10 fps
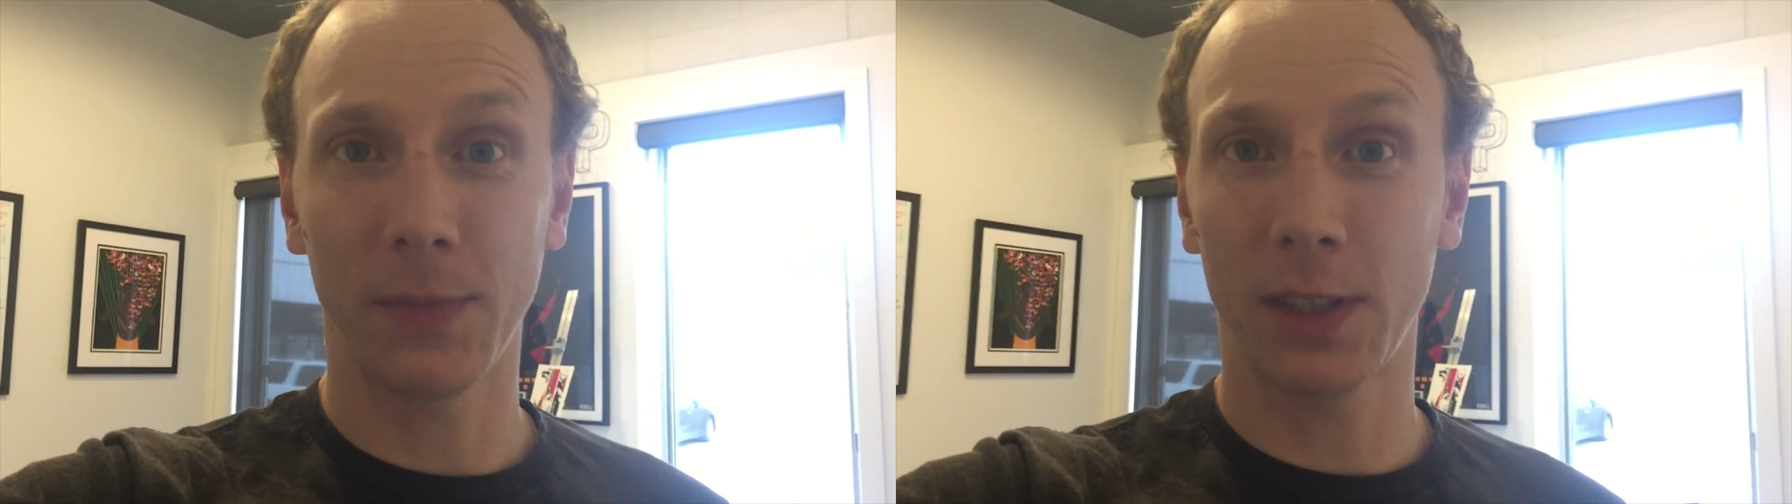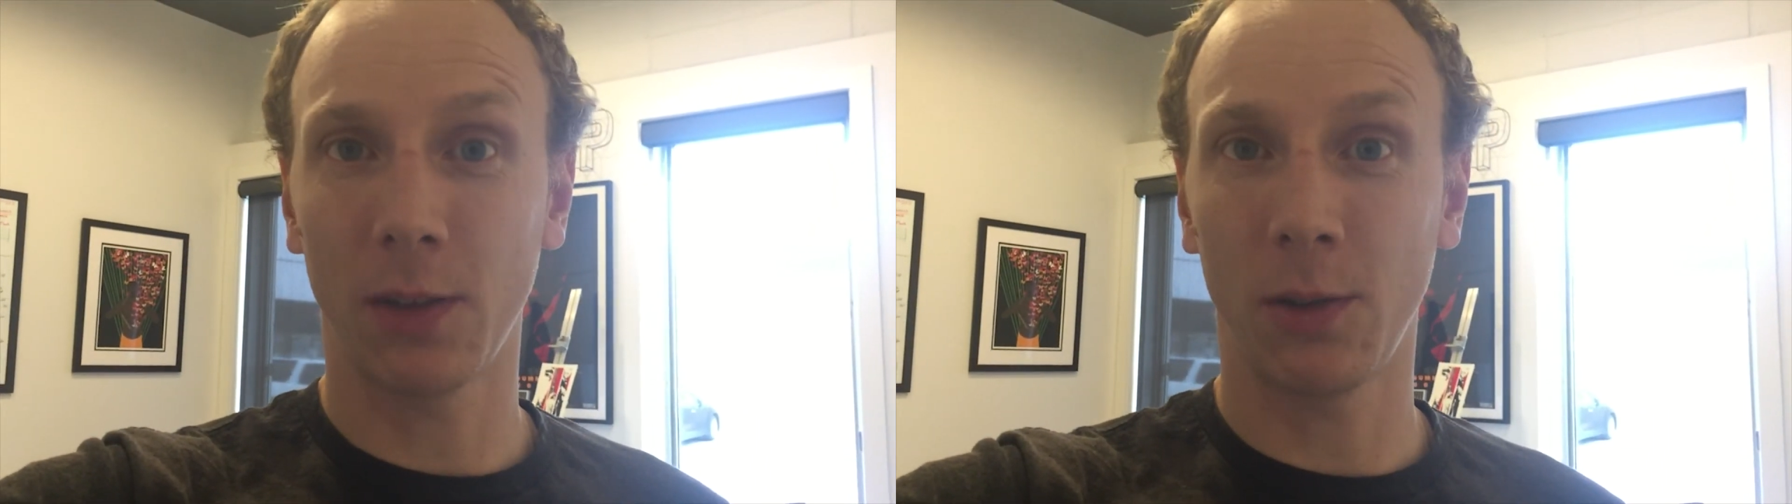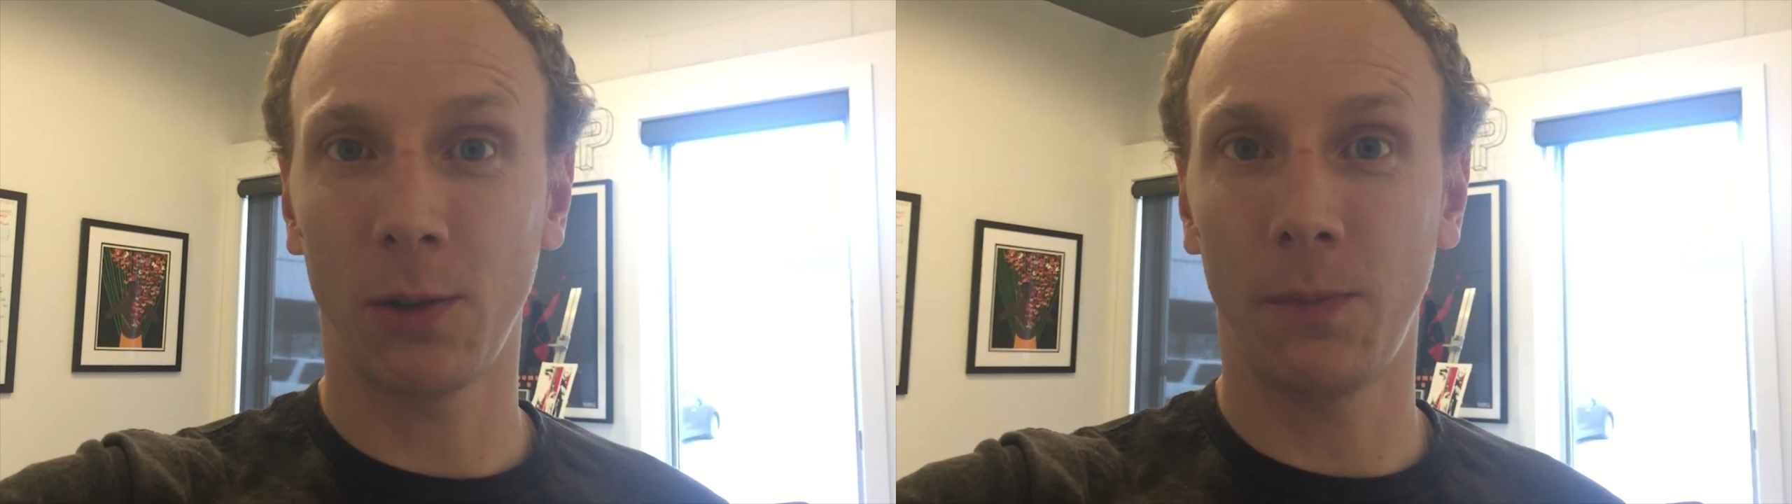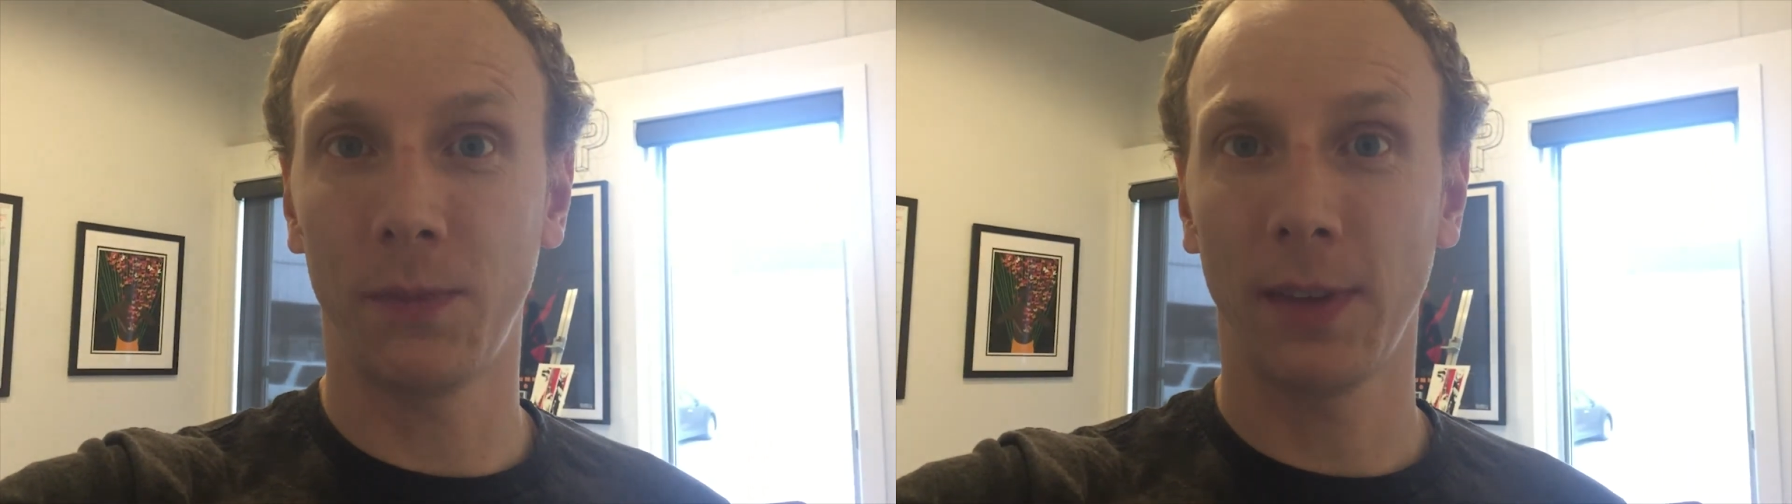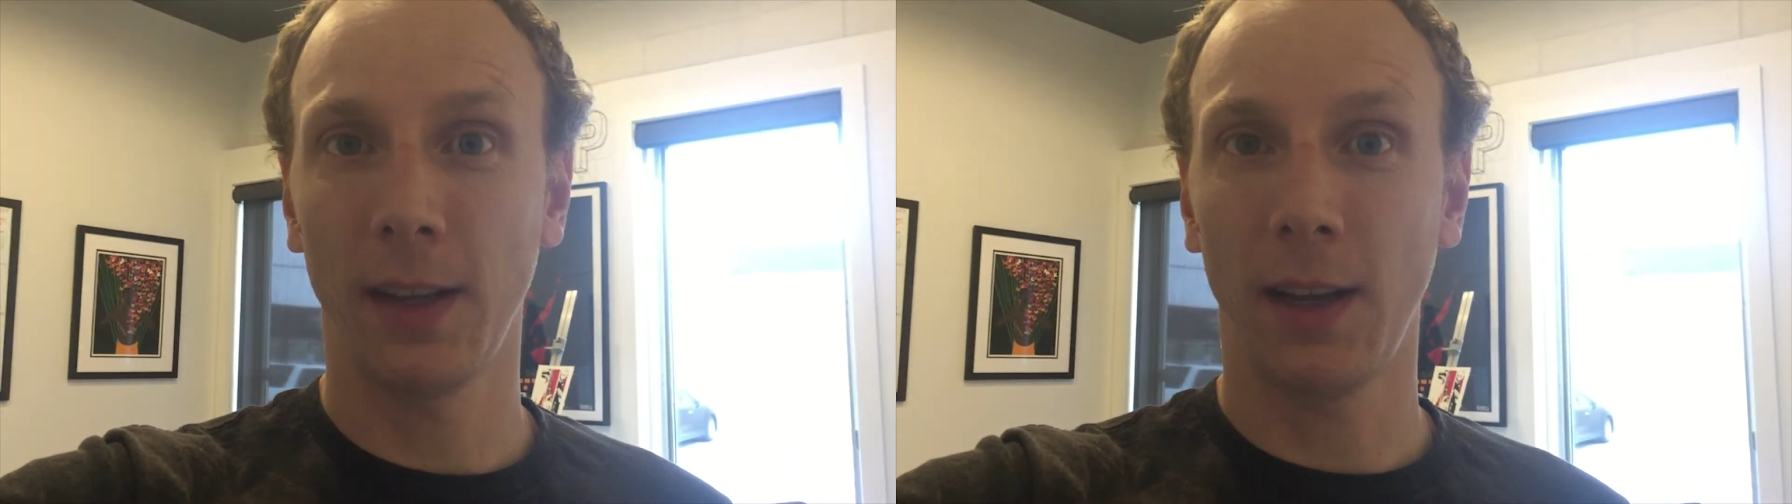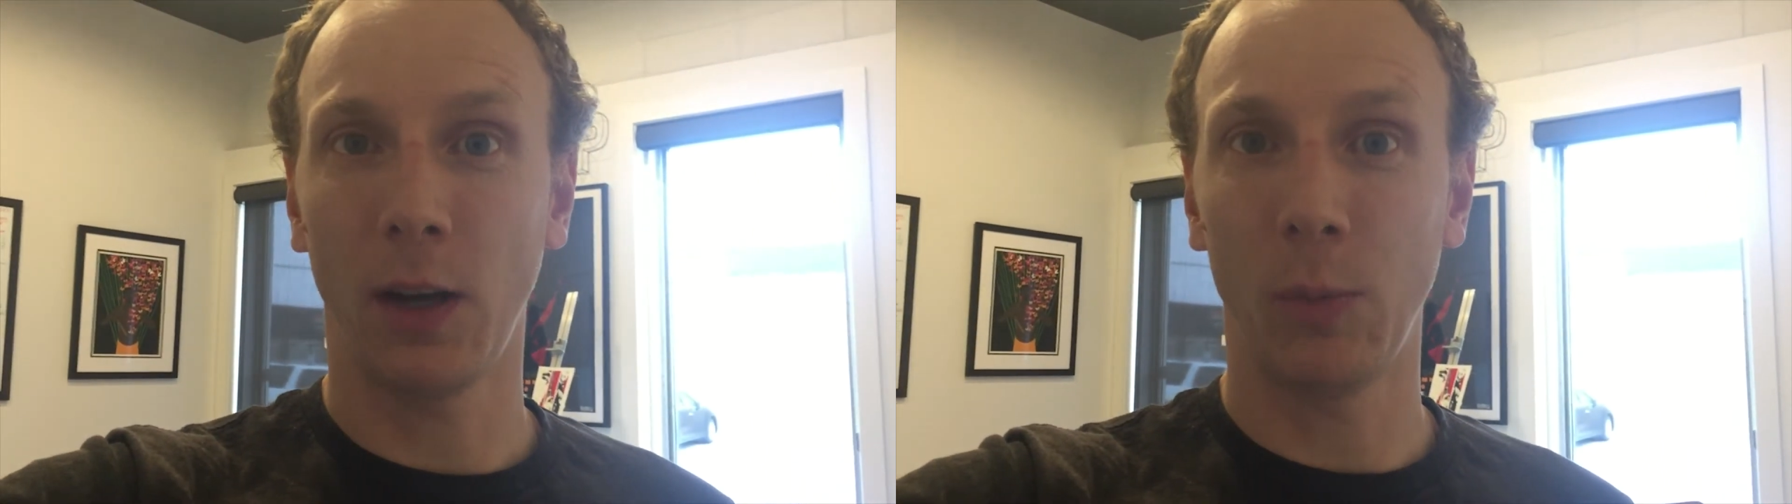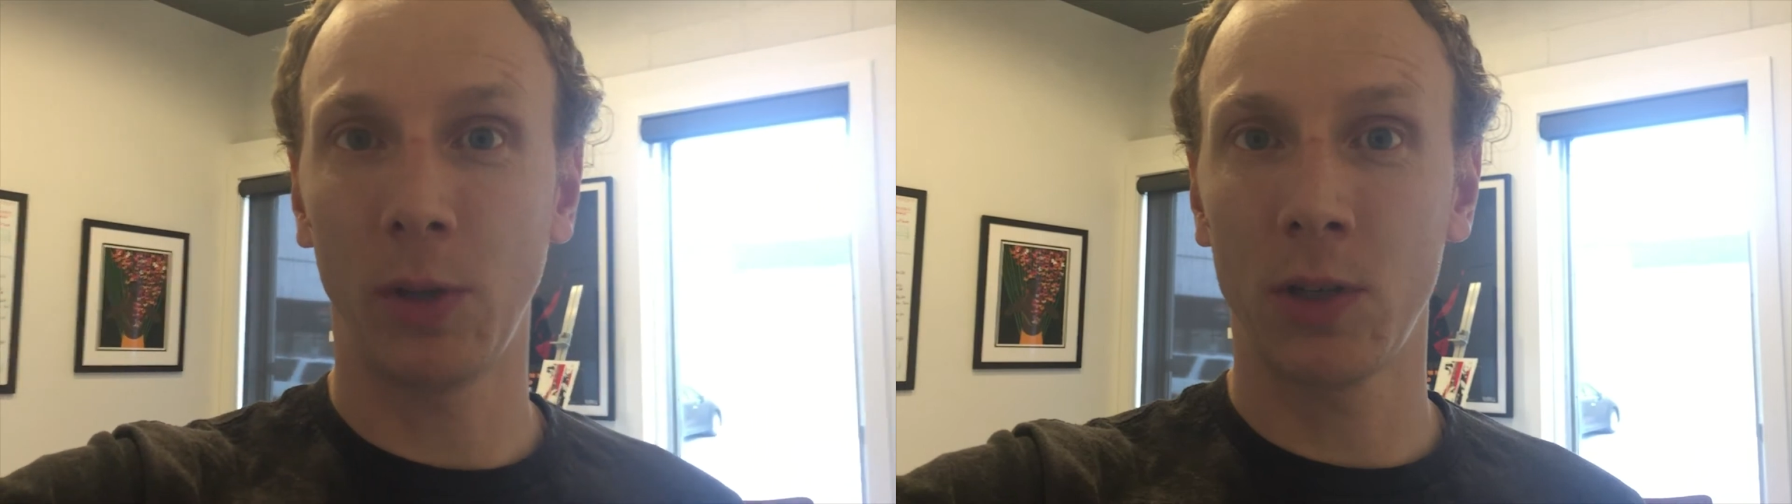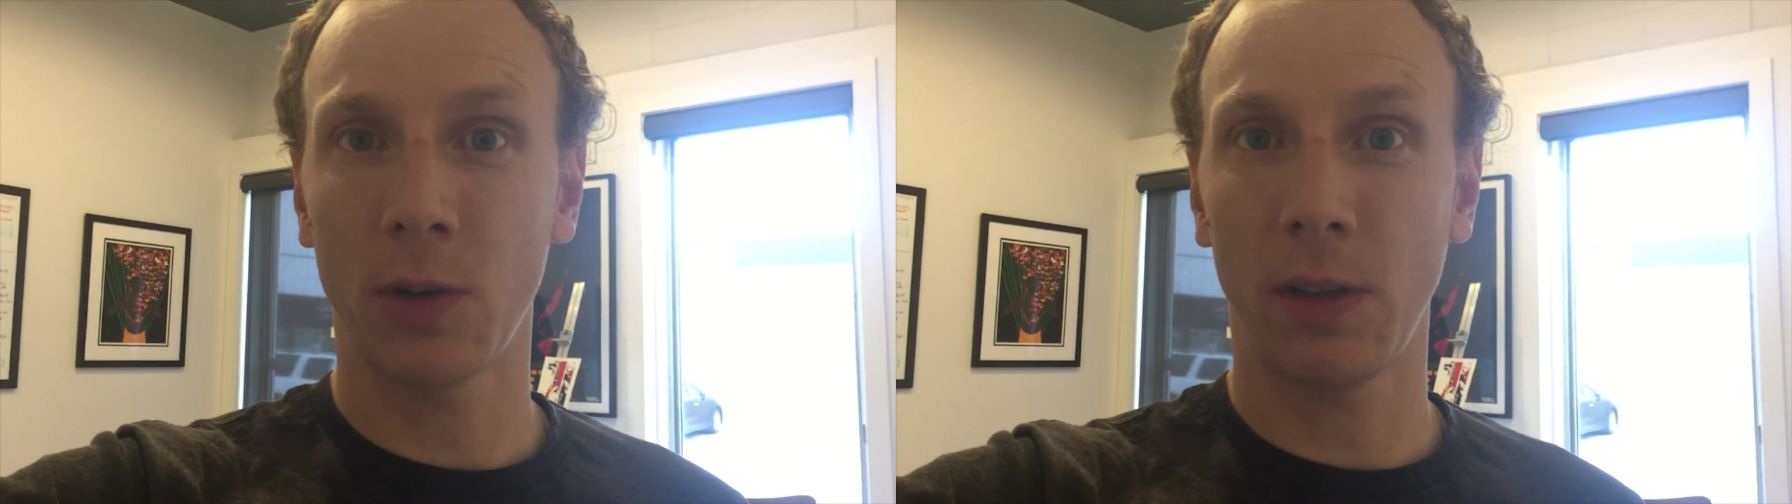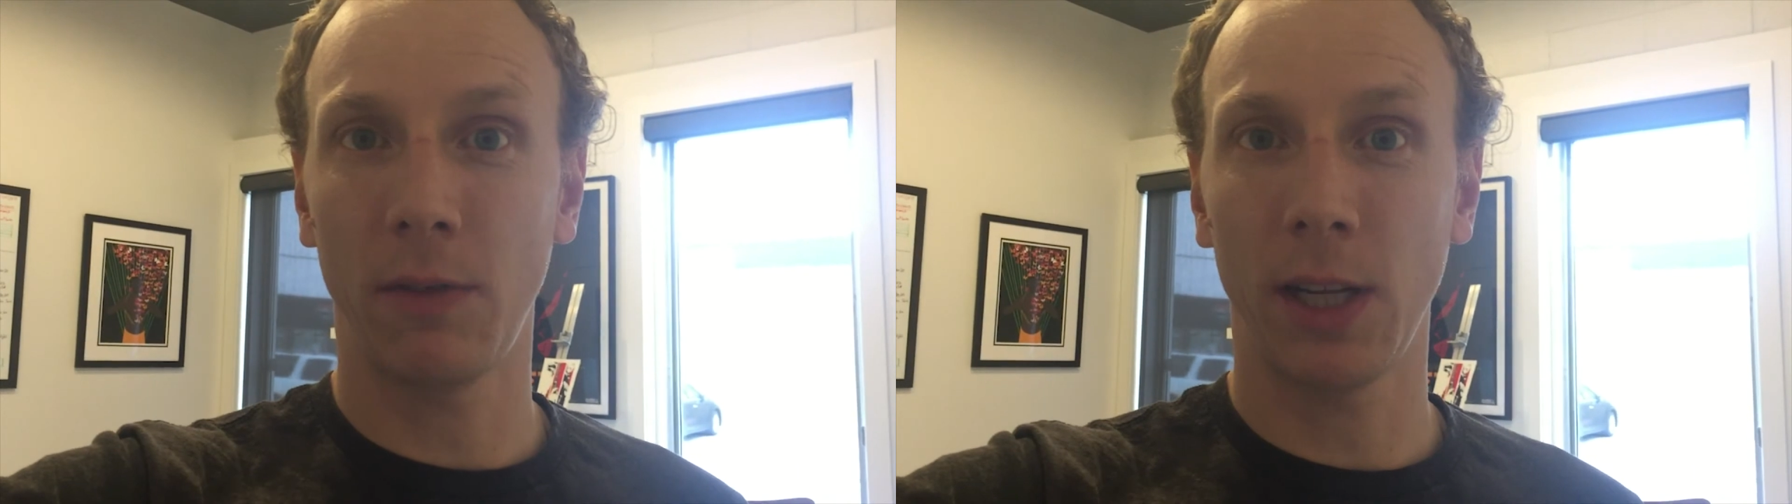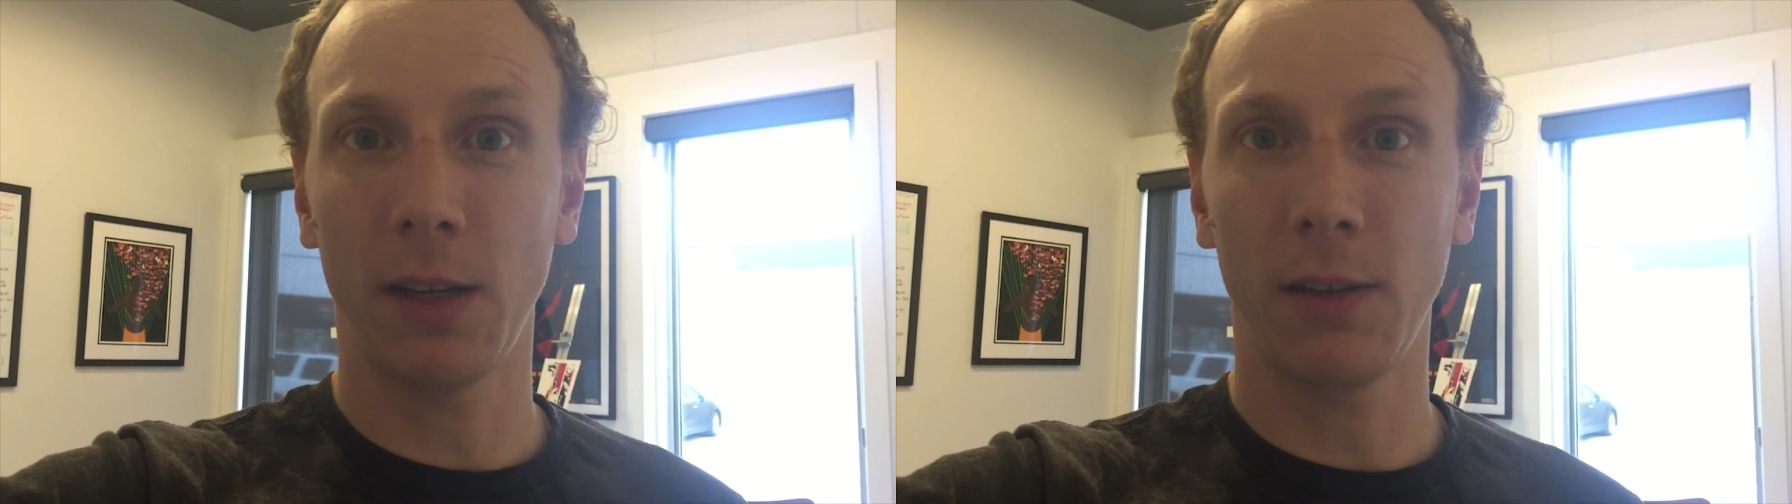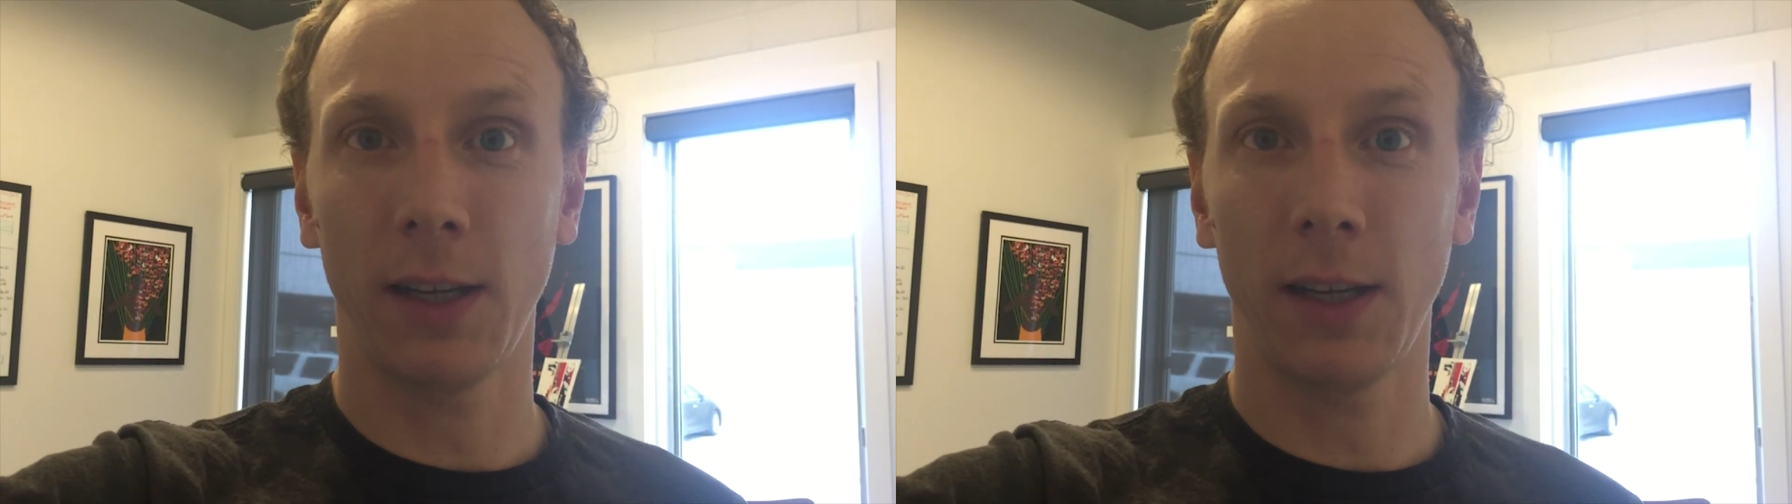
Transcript: So hope you enjoy the video,